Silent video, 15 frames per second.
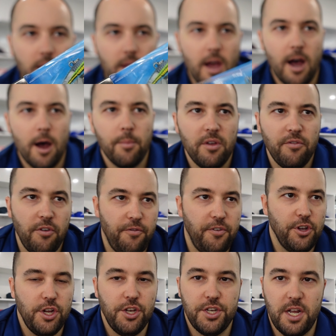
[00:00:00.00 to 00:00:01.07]
If you're
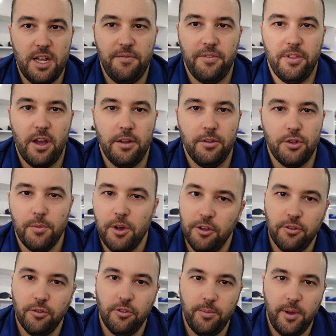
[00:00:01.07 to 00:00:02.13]
fishing deep for like
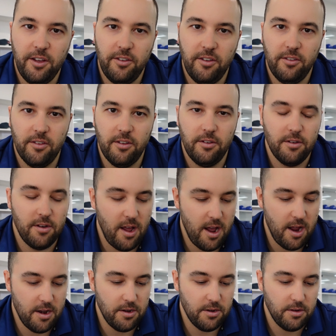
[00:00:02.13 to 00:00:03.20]
demersal species
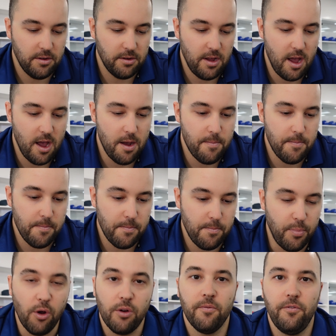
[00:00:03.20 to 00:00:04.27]
and
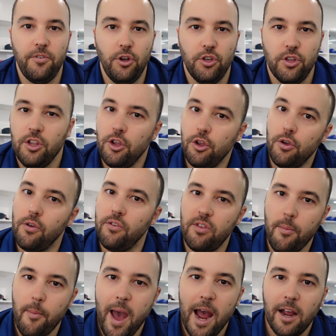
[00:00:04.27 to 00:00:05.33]
bottom fish, then you use the
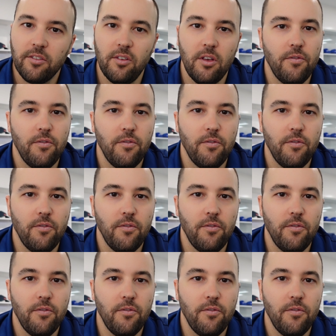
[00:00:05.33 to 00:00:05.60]
max.